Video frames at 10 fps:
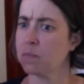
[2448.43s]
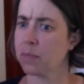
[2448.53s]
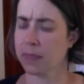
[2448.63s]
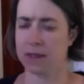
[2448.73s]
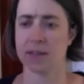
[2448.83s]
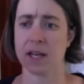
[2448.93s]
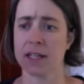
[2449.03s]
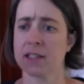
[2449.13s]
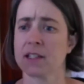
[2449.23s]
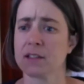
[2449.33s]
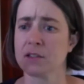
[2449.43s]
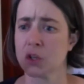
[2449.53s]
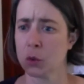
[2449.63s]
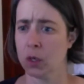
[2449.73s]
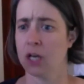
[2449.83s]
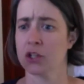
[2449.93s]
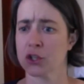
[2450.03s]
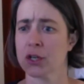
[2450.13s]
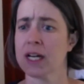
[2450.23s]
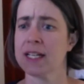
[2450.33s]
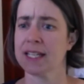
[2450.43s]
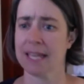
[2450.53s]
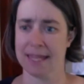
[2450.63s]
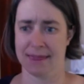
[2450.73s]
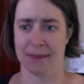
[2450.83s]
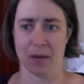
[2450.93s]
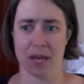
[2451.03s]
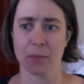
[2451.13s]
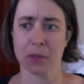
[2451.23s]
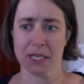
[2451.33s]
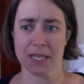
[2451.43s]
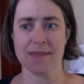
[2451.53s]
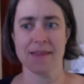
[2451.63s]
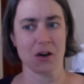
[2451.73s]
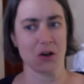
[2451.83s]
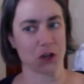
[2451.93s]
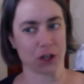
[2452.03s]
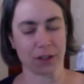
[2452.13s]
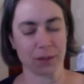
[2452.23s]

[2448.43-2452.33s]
scientists who are trying to get the paper in their journal.